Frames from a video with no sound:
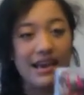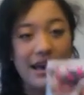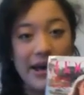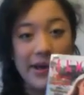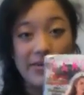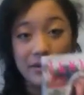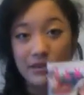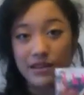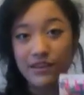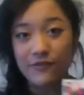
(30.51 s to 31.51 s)
They're
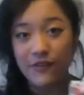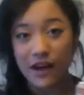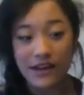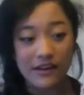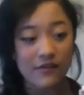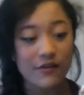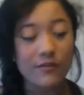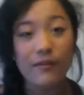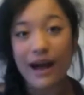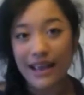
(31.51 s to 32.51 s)
really fun.
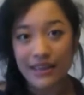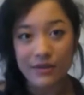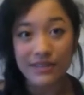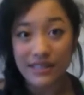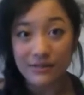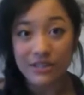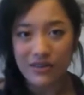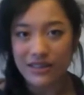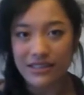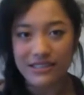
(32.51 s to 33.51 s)
The reason I'm
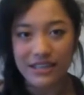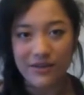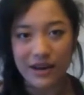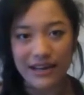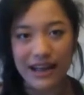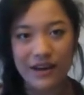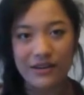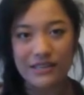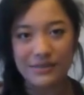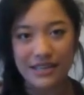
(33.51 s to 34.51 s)
showing this to you right now
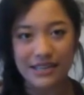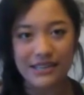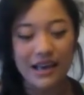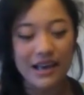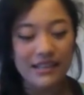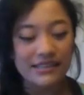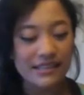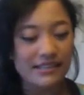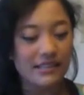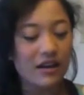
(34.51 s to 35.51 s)
is because
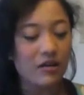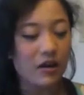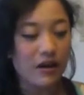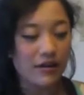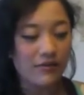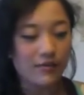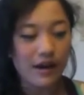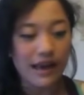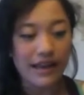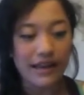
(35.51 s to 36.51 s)
since a lot of
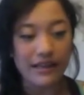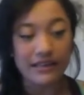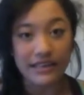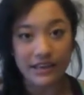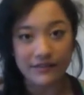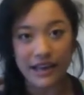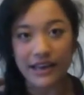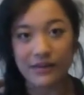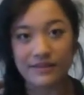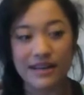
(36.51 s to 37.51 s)
my gift
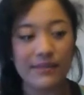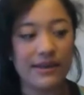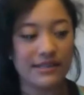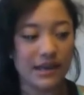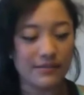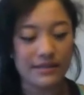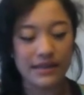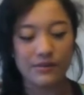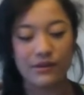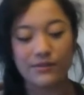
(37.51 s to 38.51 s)
items that I picked up
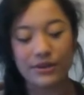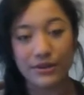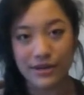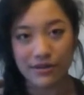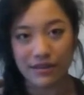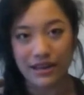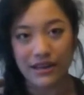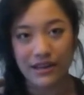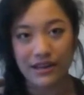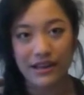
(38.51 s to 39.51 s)
today were beauty
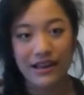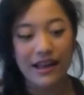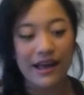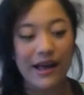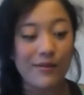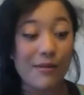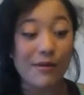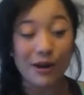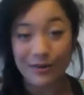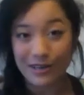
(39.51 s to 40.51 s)
related, I'm
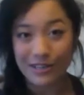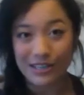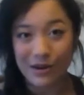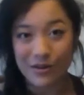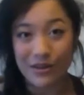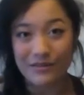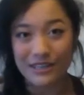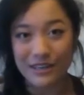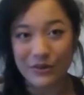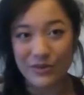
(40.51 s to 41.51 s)
not going to show them
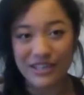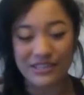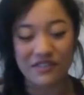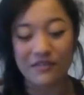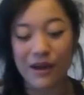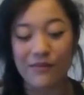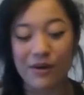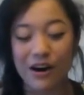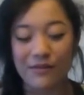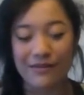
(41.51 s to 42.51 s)
to you because they're for my
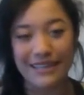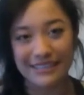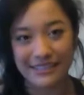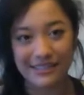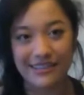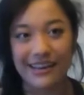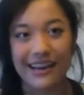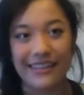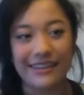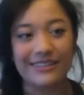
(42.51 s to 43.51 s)
mom and my sister,
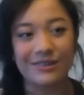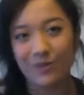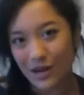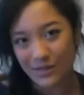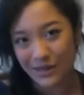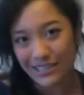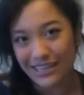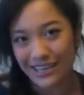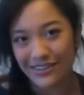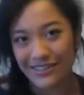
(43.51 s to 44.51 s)
and they do watch my
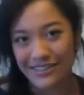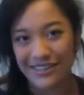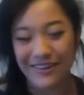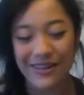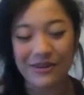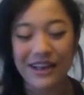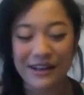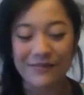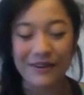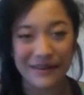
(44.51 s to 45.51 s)
channel, so that would
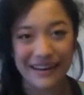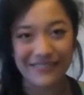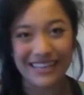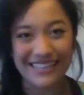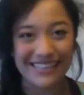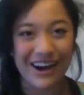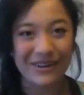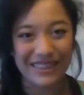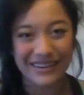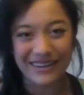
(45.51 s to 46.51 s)
kind of ruin it if they saw
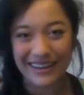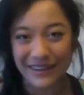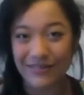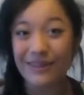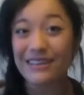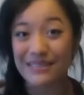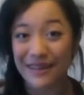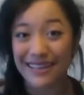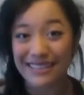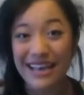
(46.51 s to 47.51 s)
what they were getting for
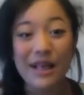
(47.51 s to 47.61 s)
Christmas.